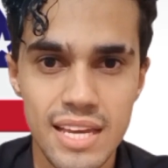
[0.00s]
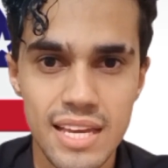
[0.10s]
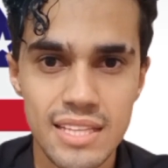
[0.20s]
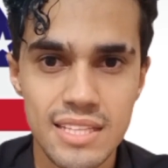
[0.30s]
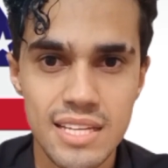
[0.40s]

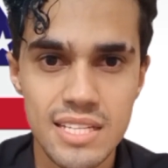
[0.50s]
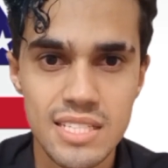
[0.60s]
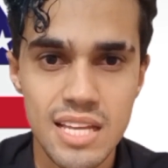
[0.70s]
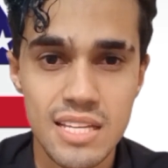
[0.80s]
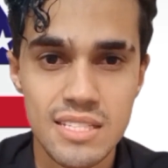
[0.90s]
In the days
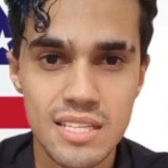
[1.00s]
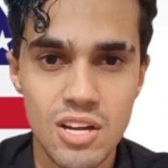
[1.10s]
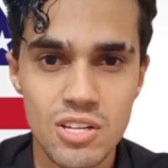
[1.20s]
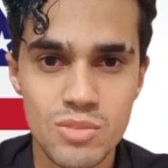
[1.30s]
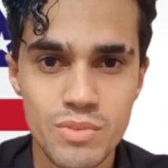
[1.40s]
since,
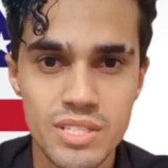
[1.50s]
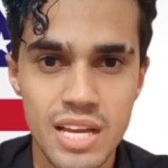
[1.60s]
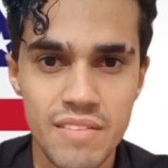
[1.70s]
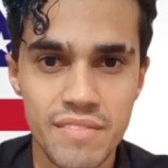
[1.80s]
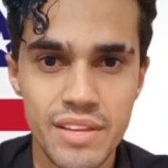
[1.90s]
customers
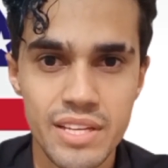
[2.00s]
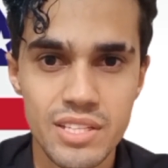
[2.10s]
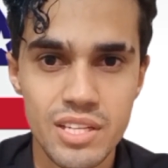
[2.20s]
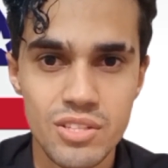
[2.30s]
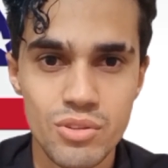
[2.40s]
have laid
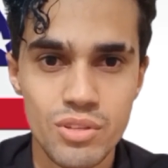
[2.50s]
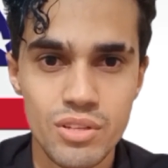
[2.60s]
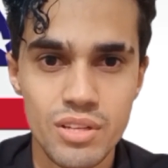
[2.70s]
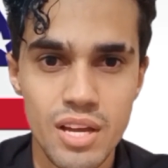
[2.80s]
into the